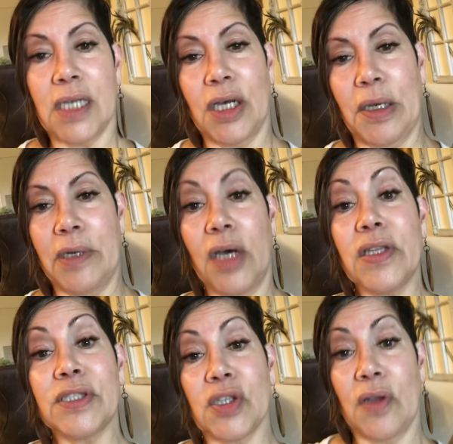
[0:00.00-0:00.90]
uh,
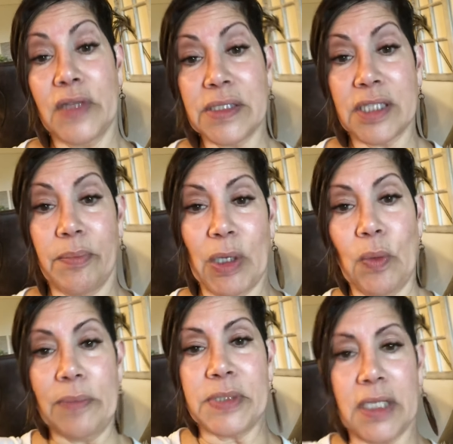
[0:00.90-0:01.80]
other song that's on my
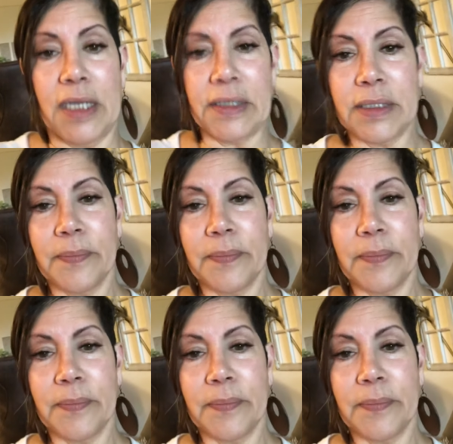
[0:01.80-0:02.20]
website.